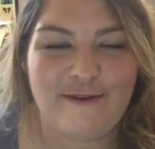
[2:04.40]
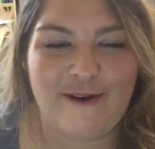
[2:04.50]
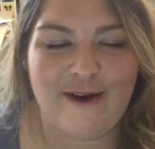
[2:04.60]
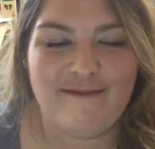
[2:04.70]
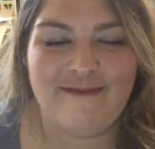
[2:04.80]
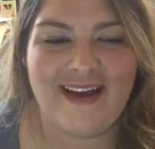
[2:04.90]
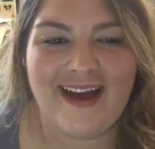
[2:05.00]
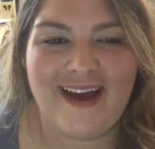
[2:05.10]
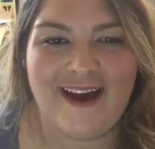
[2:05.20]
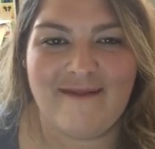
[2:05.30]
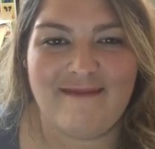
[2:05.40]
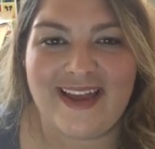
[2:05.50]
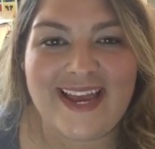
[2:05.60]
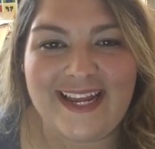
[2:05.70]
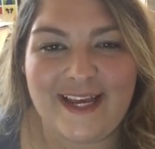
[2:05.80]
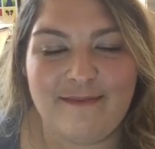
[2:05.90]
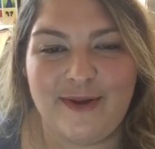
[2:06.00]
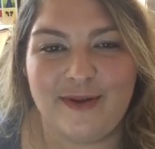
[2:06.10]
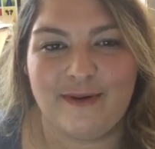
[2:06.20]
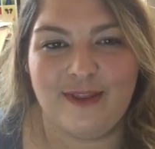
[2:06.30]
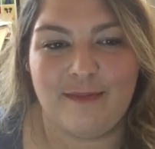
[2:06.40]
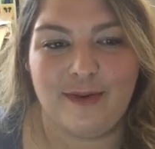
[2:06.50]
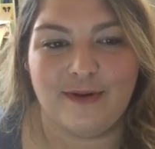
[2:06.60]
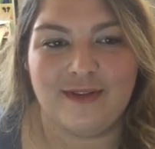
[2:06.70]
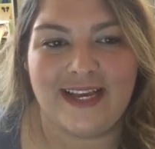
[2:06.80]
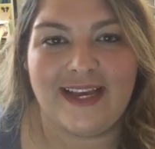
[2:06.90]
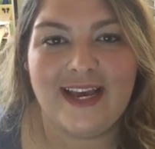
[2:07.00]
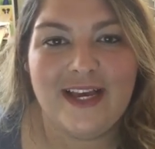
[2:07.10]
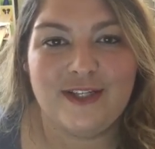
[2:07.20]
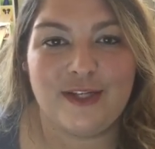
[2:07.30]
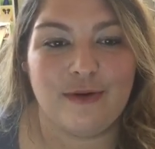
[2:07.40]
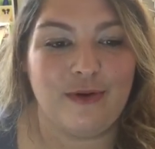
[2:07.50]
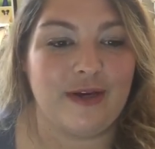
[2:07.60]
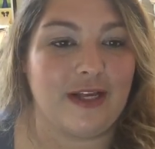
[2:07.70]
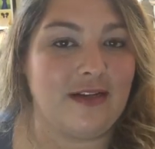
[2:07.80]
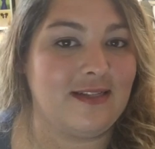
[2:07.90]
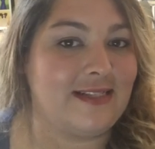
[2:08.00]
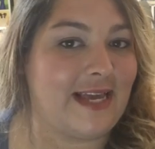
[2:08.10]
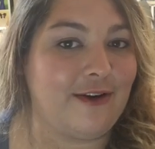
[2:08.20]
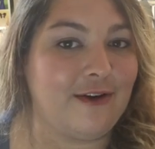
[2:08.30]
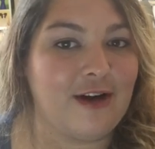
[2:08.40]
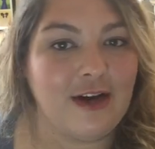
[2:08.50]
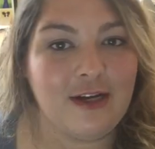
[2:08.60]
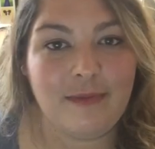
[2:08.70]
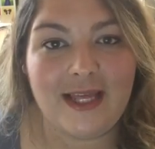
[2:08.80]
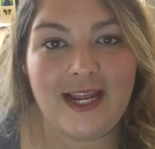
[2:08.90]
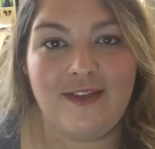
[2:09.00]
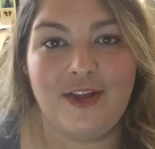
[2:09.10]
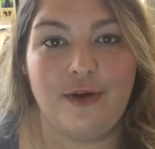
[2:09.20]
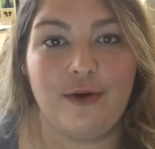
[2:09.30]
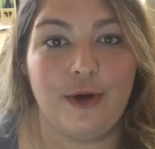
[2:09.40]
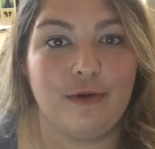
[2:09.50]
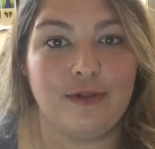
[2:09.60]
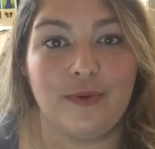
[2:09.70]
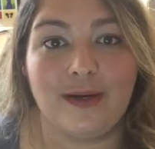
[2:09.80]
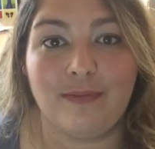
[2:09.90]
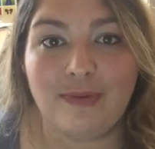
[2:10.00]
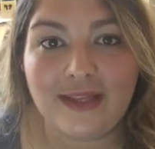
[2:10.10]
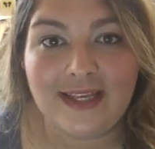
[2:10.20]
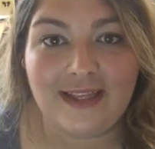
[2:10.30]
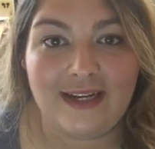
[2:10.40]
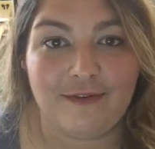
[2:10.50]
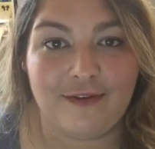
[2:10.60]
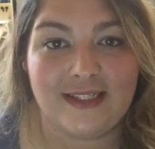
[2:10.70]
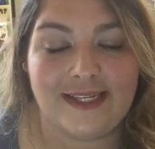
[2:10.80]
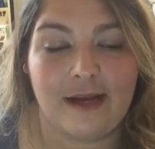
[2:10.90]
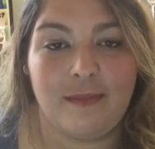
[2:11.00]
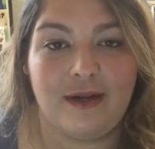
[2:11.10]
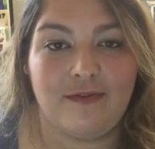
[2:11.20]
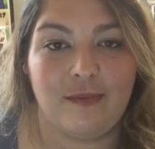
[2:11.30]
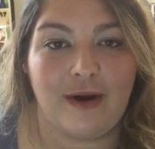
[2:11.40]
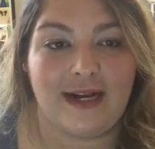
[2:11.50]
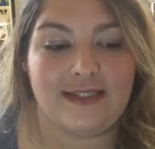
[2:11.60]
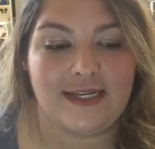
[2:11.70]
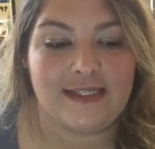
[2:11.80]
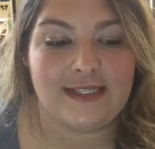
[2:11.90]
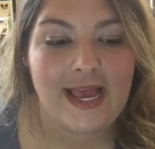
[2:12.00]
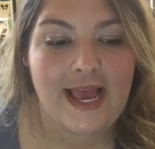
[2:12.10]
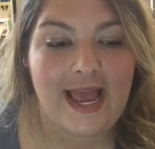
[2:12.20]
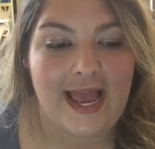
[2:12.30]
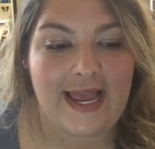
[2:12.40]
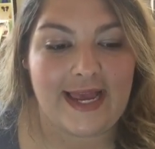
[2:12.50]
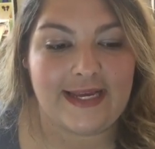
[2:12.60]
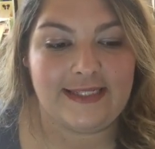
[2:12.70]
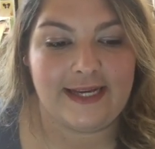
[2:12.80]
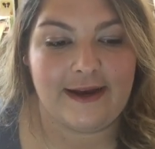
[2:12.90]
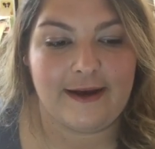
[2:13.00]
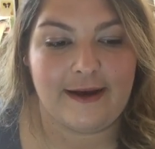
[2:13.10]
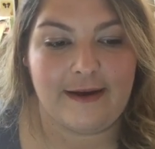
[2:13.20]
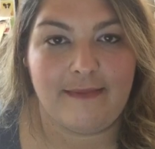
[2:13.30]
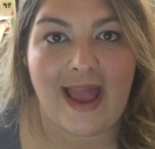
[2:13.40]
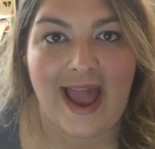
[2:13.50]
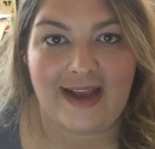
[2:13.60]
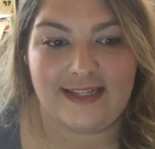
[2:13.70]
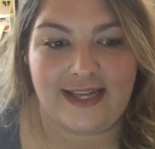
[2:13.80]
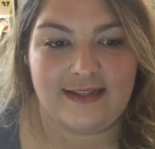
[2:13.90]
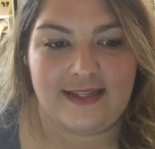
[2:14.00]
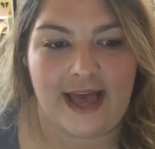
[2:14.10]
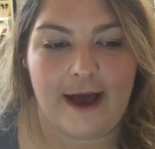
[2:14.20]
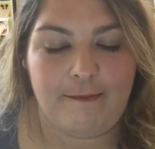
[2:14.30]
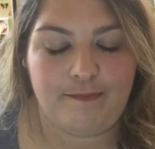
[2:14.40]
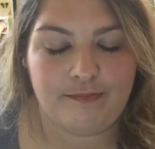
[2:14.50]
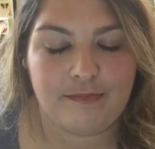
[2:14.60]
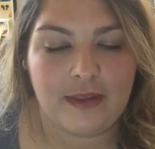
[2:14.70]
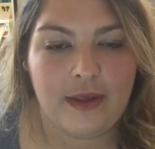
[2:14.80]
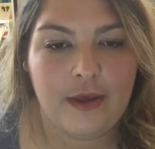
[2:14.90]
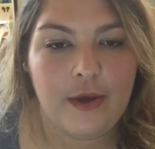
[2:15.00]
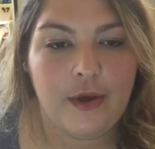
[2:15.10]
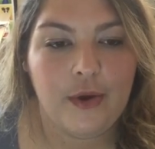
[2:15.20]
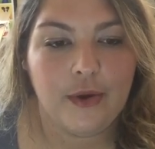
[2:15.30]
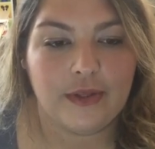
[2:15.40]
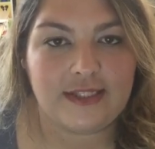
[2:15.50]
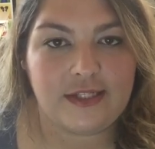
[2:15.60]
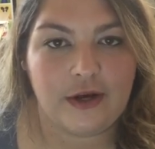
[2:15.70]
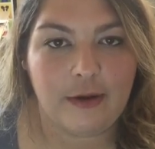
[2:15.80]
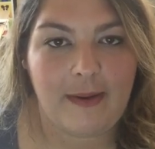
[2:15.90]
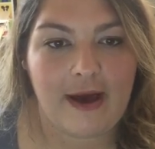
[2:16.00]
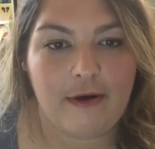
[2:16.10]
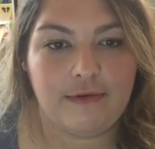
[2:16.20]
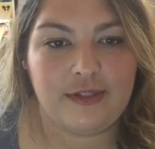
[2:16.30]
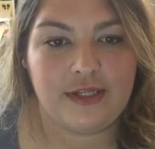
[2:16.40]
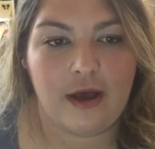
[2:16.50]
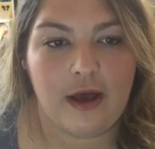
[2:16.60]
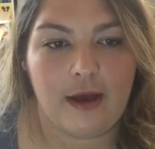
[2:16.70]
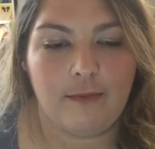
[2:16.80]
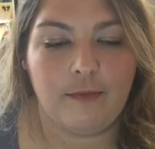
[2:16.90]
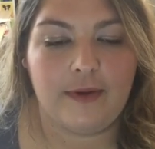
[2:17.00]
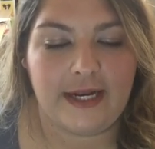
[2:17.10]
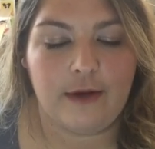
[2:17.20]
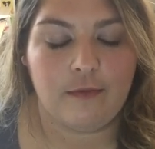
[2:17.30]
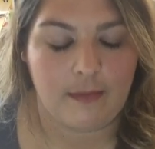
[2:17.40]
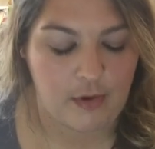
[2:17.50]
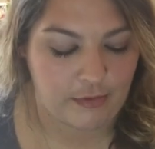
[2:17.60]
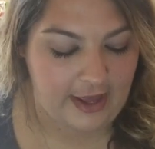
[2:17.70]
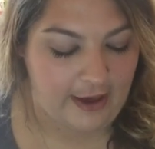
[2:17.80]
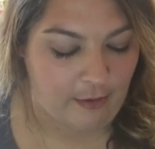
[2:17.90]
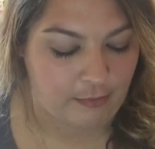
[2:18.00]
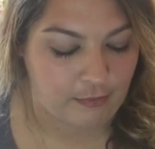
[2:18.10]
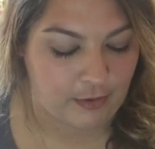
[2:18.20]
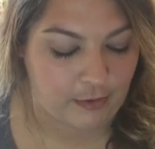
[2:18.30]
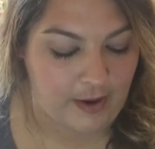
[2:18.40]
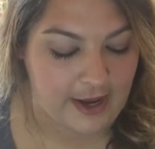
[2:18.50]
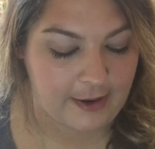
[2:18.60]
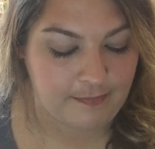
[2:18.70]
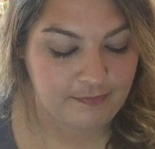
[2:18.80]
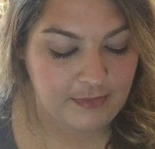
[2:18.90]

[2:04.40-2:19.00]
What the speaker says: from any computer in the building. So you can scan your document, and then you can go to a completely different segment of the practice and access that. Let's talk about getting remote help real quick.